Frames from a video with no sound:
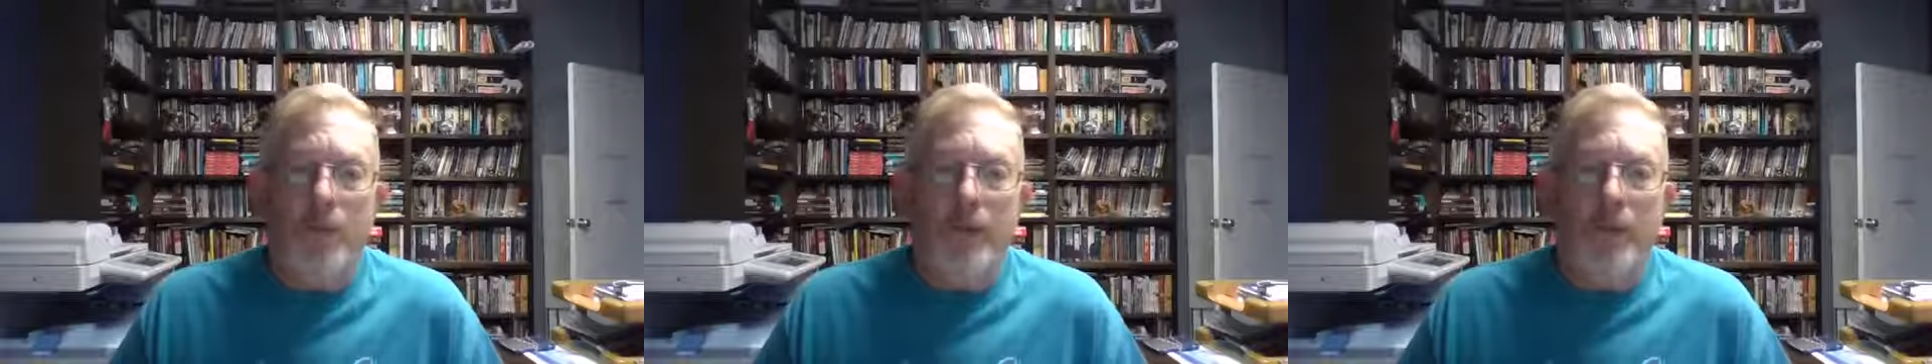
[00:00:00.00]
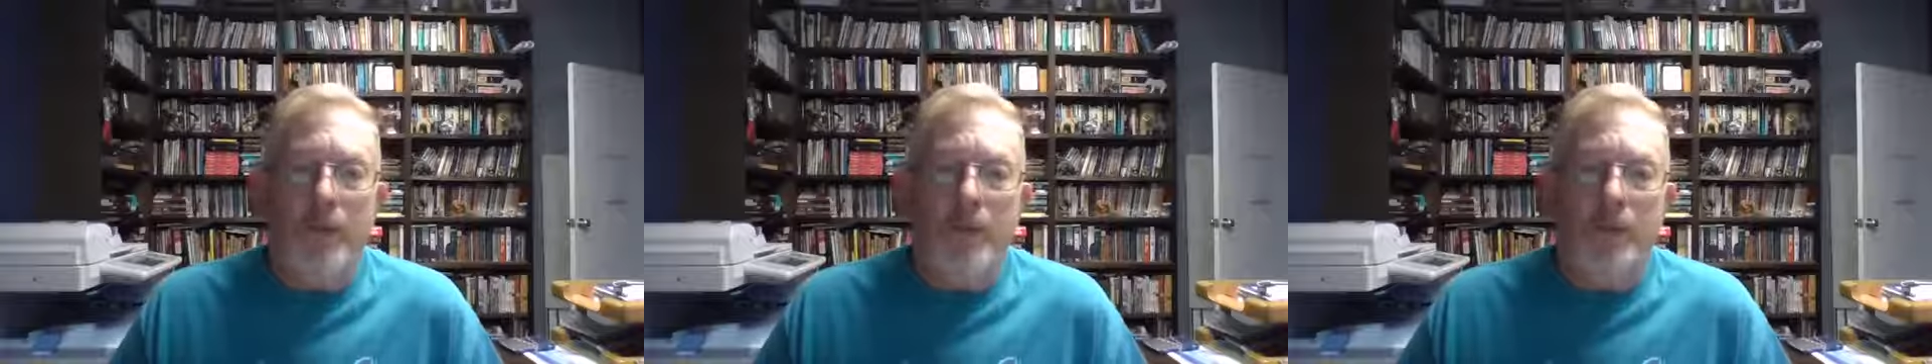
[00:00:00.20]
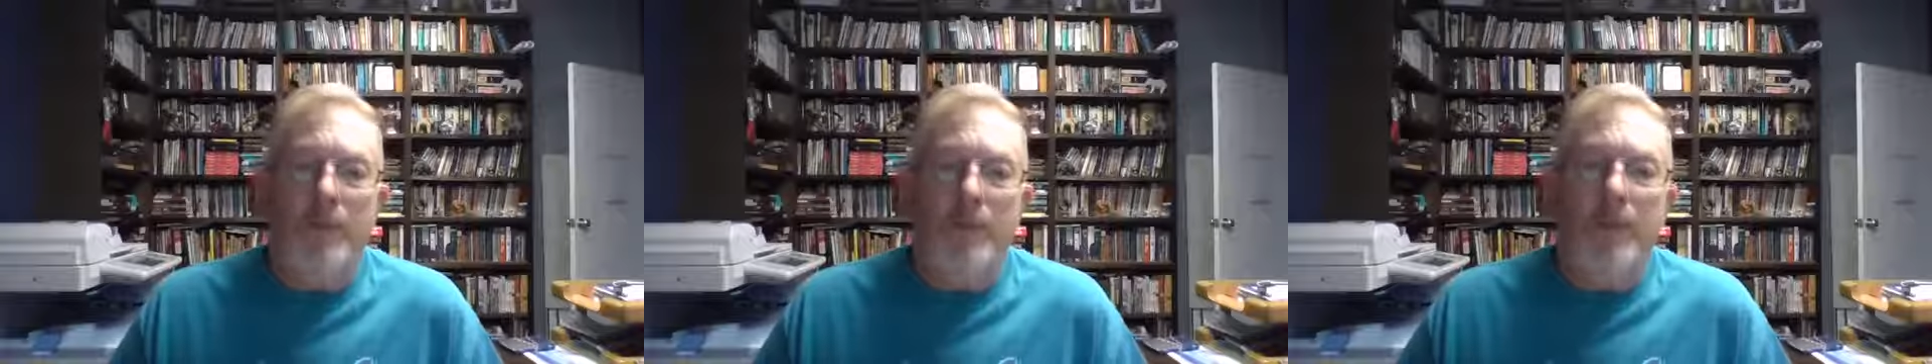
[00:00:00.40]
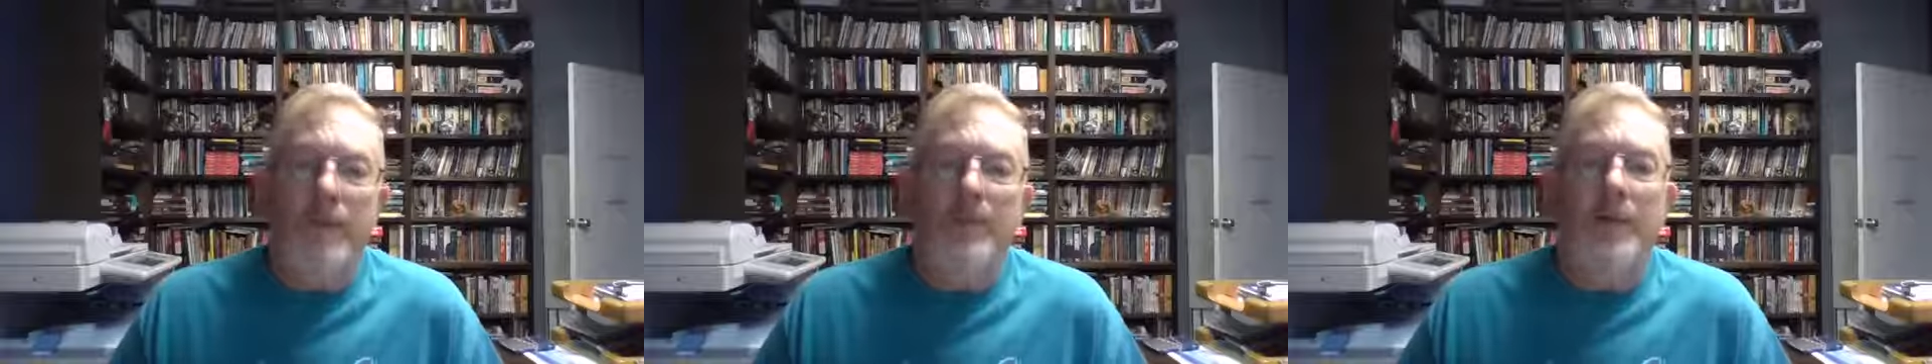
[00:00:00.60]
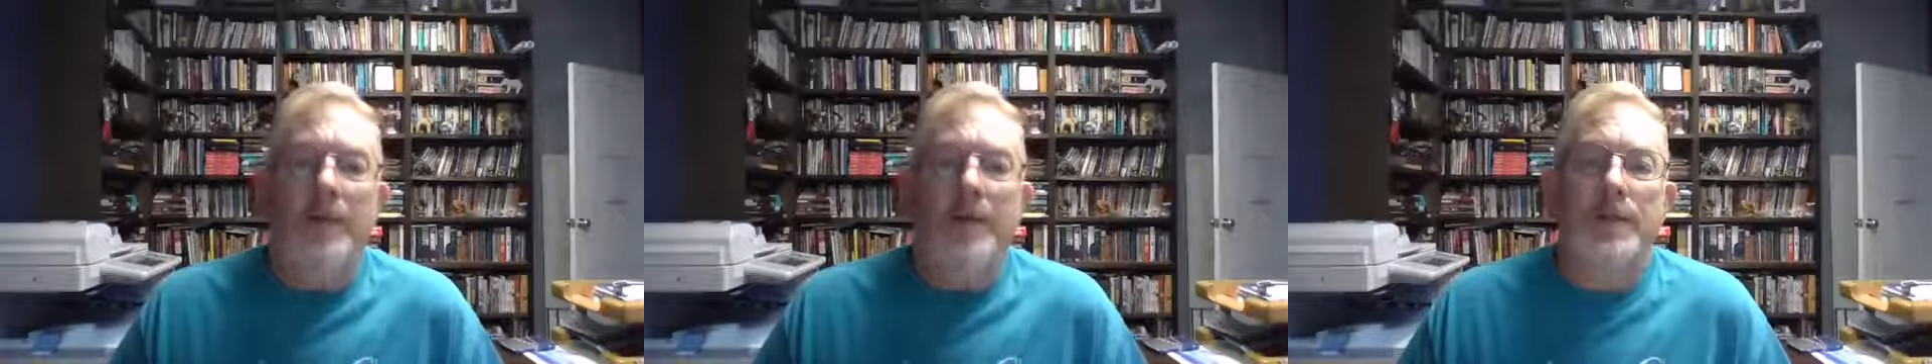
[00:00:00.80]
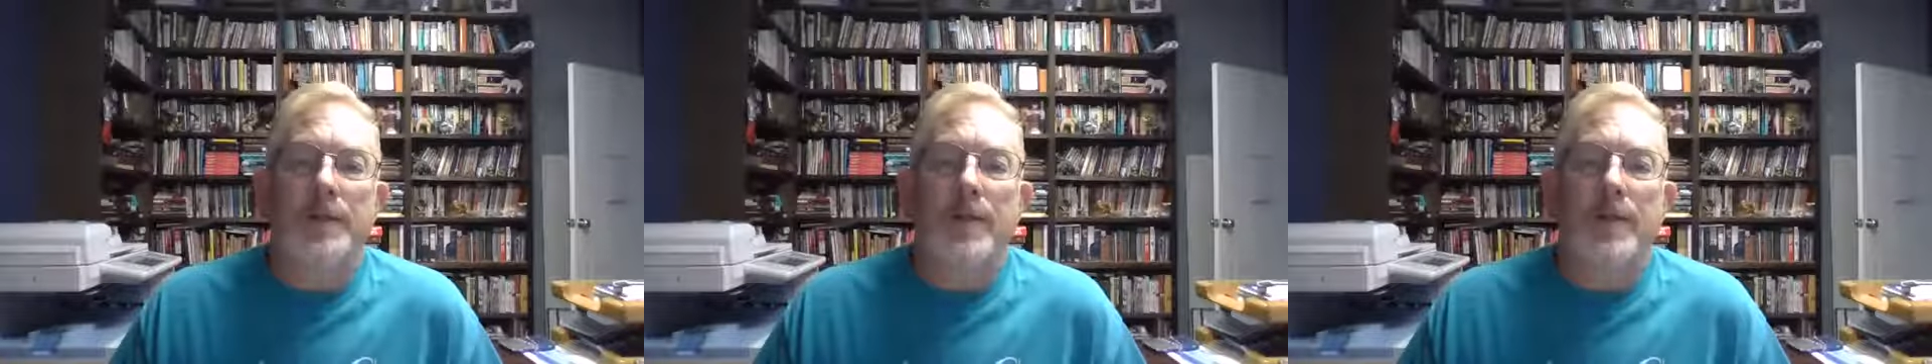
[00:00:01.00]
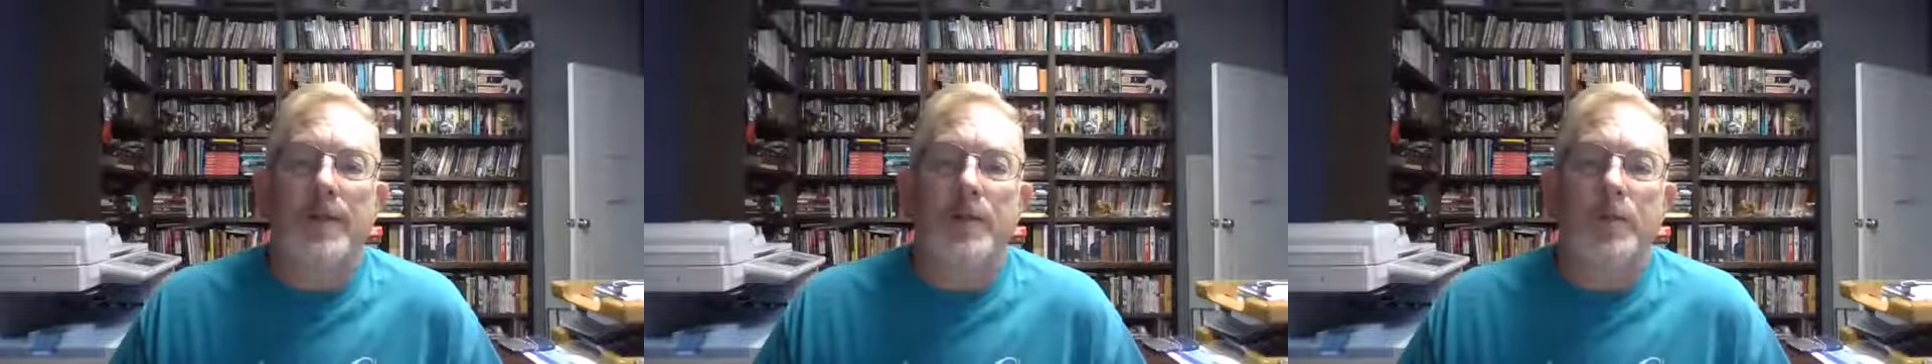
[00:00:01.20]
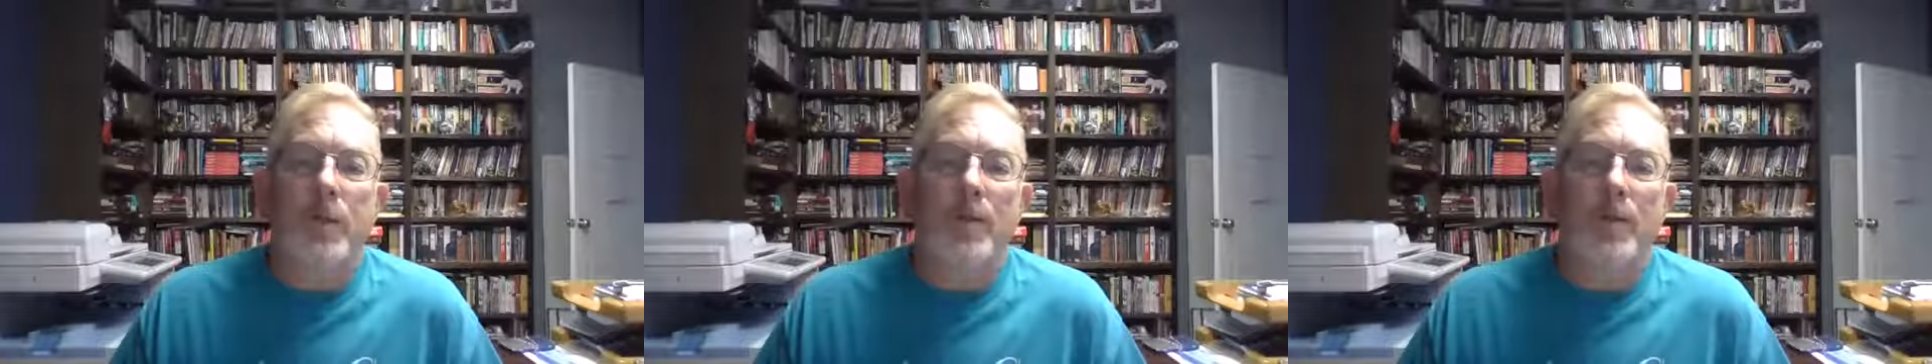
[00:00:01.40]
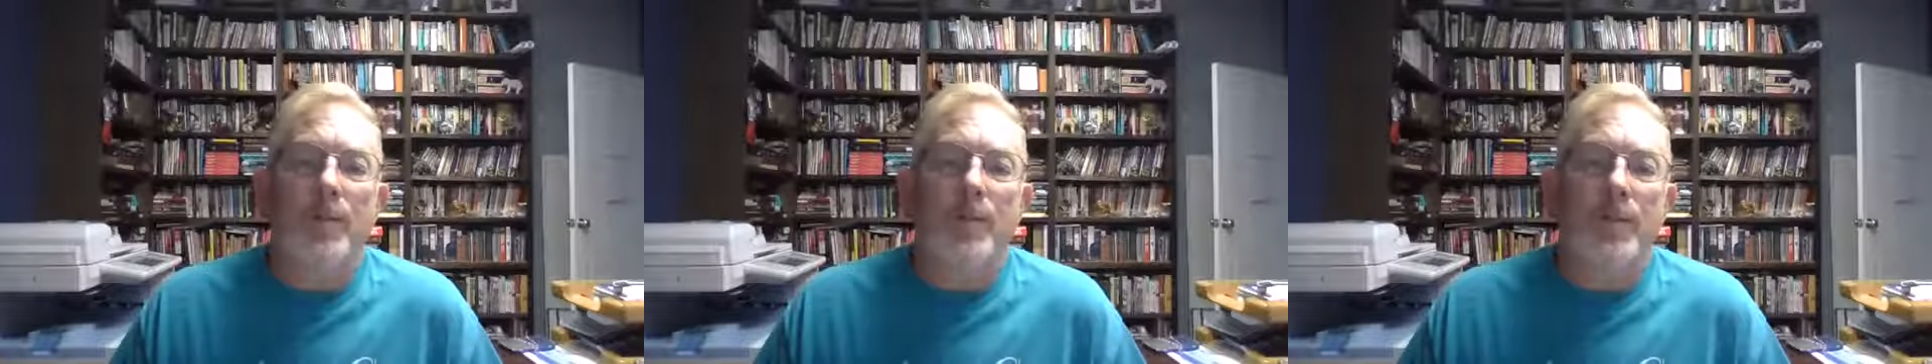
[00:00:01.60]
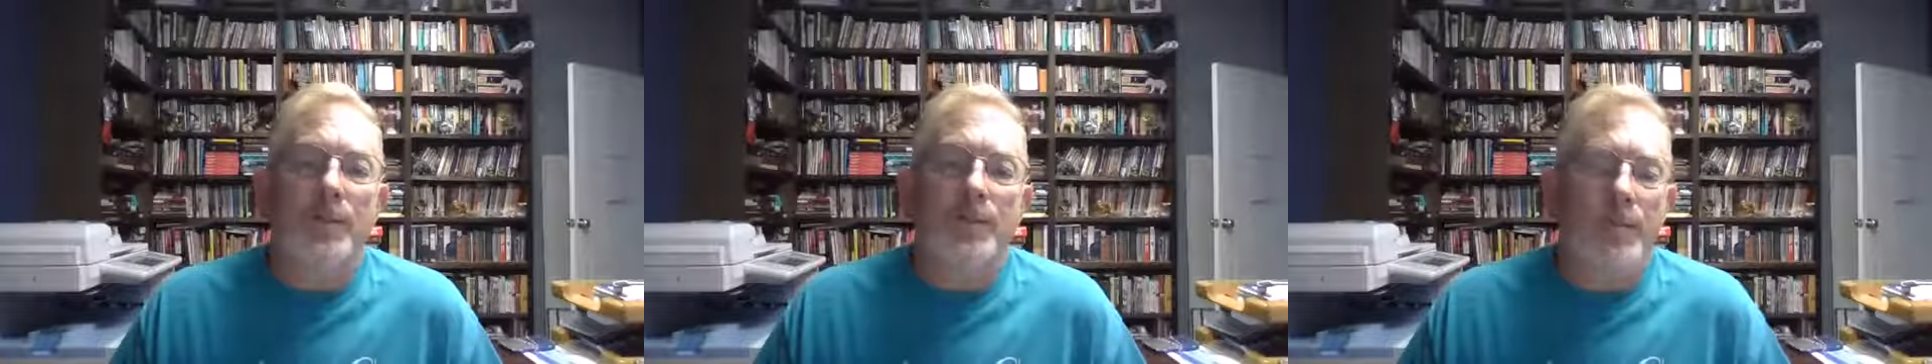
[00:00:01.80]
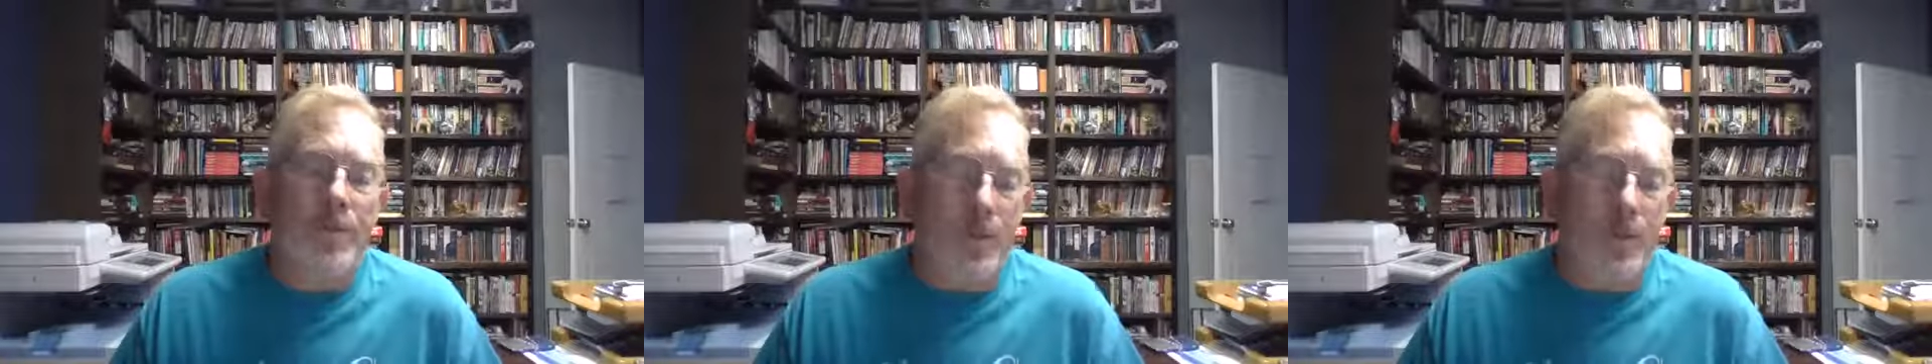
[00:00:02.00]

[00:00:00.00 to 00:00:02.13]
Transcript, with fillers: We're in the book of Revelation, and that's what we're preaching